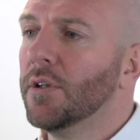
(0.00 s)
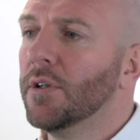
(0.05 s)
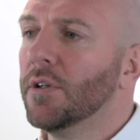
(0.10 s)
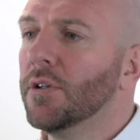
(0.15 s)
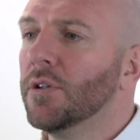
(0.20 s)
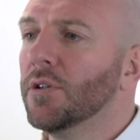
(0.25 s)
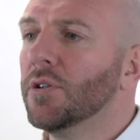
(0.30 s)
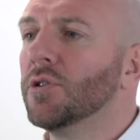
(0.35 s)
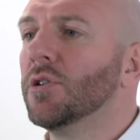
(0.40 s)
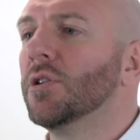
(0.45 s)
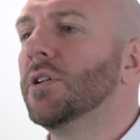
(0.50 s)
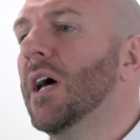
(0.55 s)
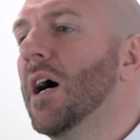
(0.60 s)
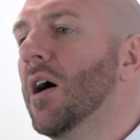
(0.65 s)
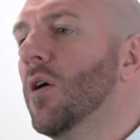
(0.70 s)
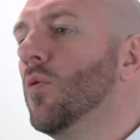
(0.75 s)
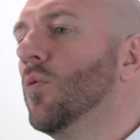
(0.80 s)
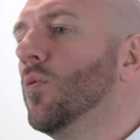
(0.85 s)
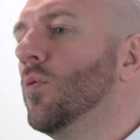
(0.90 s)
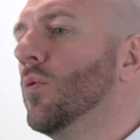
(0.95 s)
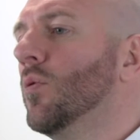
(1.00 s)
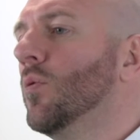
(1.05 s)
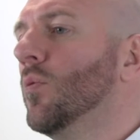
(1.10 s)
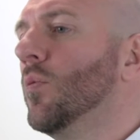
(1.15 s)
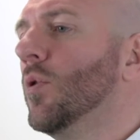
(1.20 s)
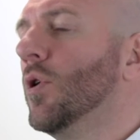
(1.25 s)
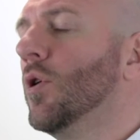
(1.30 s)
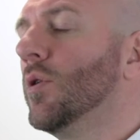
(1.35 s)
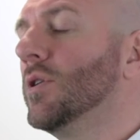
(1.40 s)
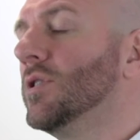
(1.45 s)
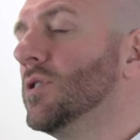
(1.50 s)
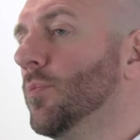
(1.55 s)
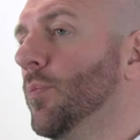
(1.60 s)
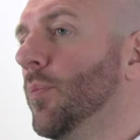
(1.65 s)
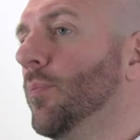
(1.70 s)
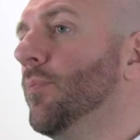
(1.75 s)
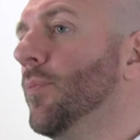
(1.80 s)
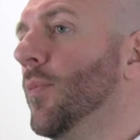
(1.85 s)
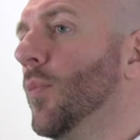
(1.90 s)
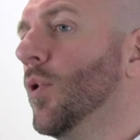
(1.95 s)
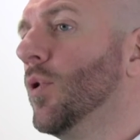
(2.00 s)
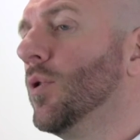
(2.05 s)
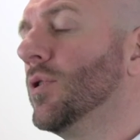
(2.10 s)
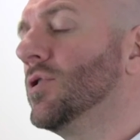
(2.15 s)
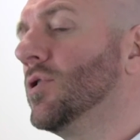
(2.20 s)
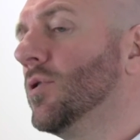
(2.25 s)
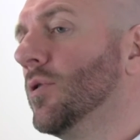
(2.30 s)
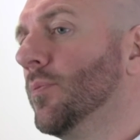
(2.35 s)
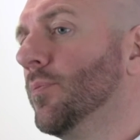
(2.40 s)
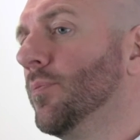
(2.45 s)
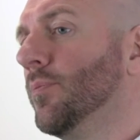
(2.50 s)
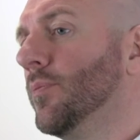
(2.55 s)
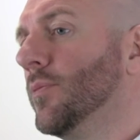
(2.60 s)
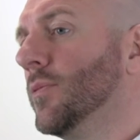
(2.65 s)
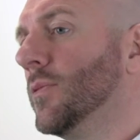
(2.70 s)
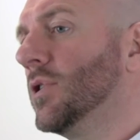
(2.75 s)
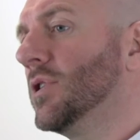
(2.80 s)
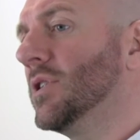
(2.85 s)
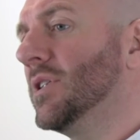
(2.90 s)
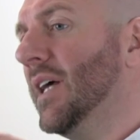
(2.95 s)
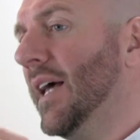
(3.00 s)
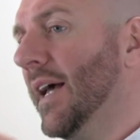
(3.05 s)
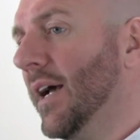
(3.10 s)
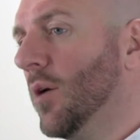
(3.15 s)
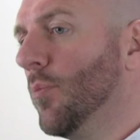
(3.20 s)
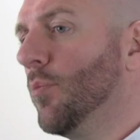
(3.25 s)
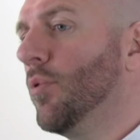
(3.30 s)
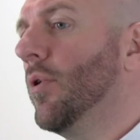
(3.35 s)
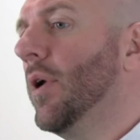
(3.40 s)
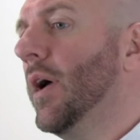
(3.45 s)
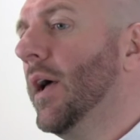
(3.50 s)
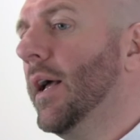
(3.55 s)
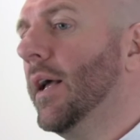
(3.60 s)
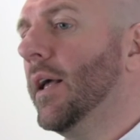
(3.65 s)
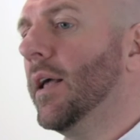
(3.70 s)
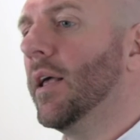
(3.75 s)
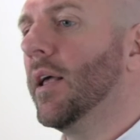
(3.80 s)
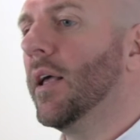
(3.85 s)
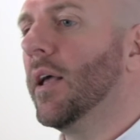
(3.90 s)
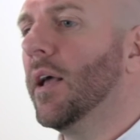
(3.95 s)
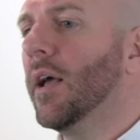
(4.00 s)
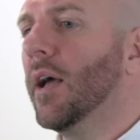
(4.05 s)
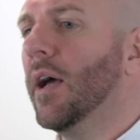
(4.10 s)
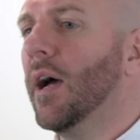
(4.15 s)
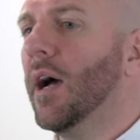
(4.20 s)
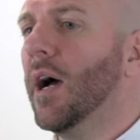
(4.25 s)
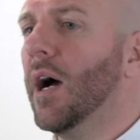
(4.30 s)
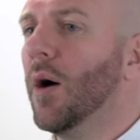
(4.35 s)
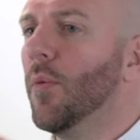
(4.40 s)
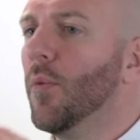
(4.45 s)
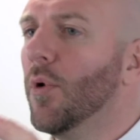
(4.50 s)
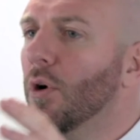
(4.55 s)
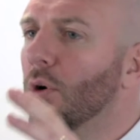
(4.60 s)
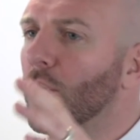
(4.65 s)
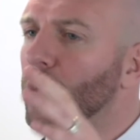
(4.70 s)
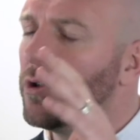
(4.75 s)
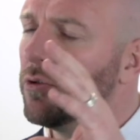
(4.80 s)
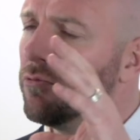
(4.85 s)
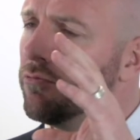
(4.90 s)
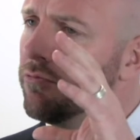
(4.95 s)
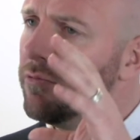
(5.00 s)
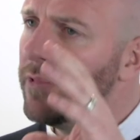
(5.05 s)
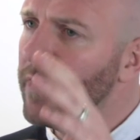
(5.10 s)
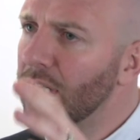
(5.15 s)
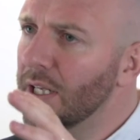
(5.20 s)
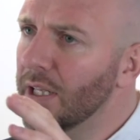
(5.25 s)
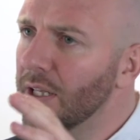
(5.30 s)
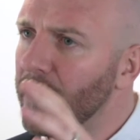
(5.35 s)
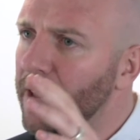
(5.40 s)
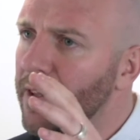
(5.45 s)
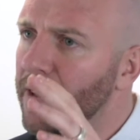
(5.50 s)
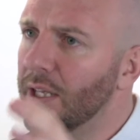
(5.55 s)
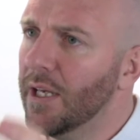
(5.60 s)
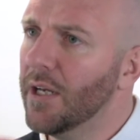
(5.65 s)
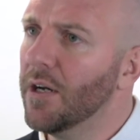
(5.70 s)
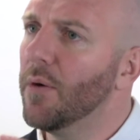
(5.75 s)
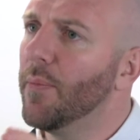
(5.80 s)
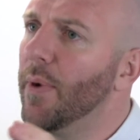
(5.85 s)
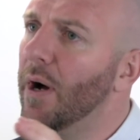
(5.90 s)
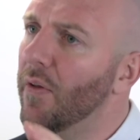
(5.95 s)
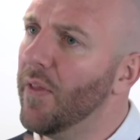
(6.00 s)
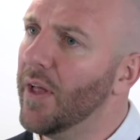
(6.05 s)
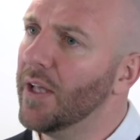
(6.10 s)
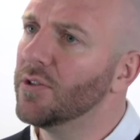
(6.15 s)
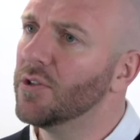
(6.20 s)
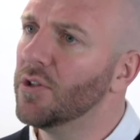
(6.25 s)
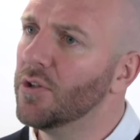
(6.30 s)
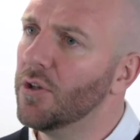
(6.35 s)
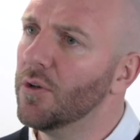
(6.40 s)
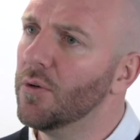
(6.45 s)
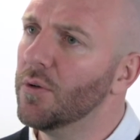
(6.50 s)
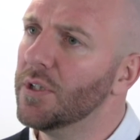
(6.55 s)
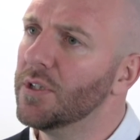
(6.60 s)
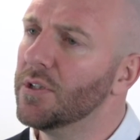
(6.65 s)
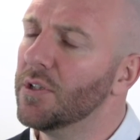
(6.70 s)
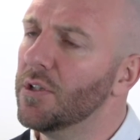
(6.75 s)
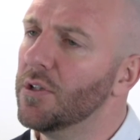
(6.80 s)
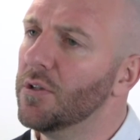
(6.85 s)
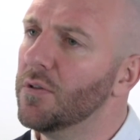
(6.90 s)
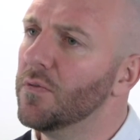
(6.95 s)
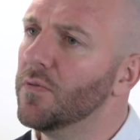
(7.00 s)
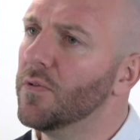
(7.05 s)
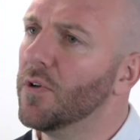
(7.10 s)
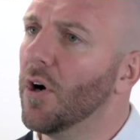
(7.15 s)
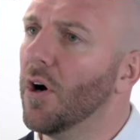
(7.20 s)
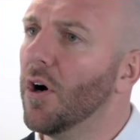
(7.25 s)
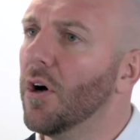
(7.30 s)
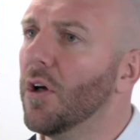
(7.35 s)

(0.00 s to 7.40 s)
So now we're going to take a break and we're going to really think about that to-do list that you've got